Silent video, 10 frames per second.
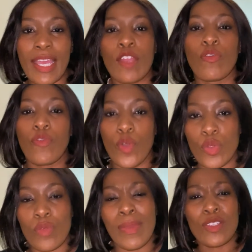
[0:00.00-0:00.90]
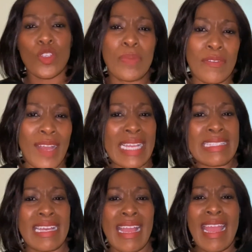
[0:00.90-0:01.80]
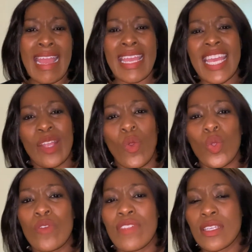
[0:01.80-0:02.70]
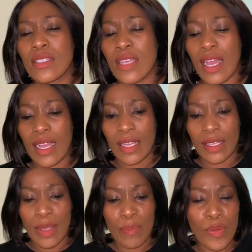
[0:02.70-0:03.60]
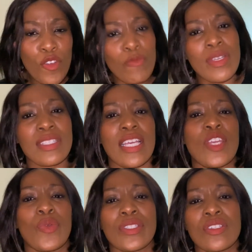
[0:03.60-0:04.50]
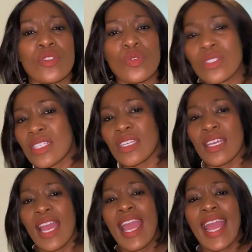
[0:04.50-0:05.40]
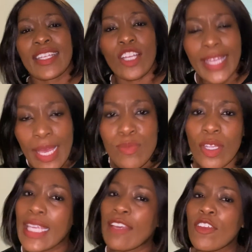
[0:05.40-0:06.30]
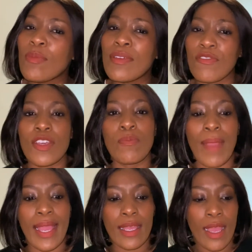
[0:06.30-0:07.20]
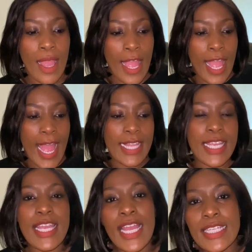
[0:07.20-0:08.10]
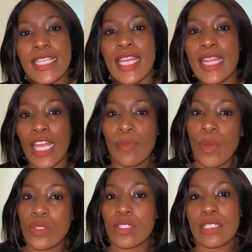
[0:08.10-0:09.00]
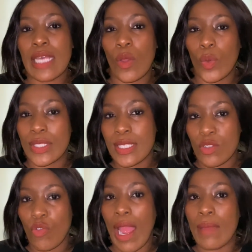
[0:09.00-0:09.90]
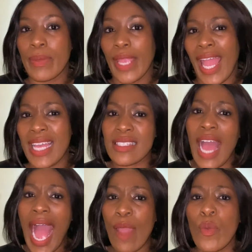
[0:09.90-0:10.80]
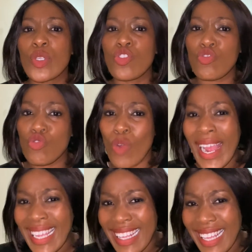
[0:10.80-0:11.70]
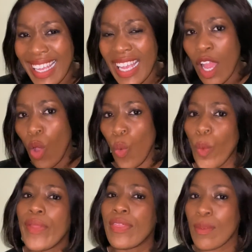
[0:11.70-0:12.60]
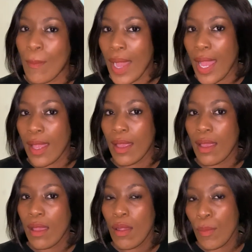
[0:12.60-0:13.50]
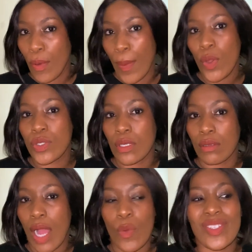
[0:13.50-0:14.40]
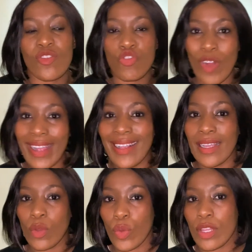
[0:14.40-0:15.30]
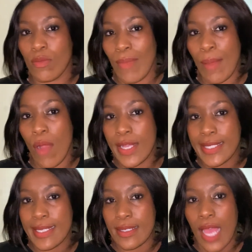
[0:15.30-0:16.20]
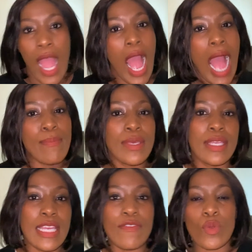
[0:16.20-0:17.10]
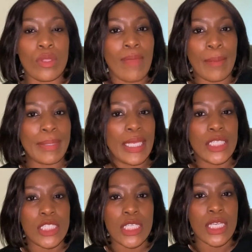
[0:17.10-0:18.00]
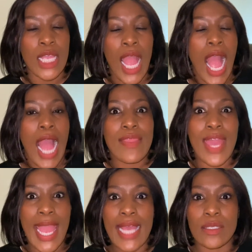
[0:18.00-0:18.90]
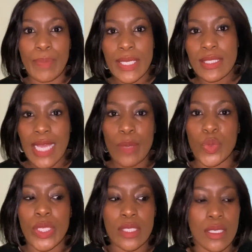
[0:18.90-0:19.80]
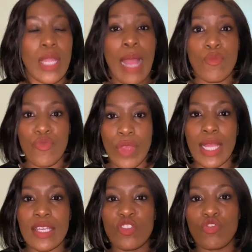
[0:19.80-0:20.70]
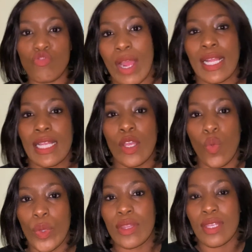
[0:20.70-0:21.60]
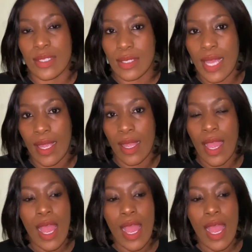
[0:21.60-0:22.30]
and forth with my supervisor. He had all of these uh, improvements that he wanted to see and kept on giving me feedback. And yet, in that process, I would describe it as I was struggling with my proposal. I was struggling with my master's. I mean, even with my PhD, there has been times when I said, I'm really struggling with this thing.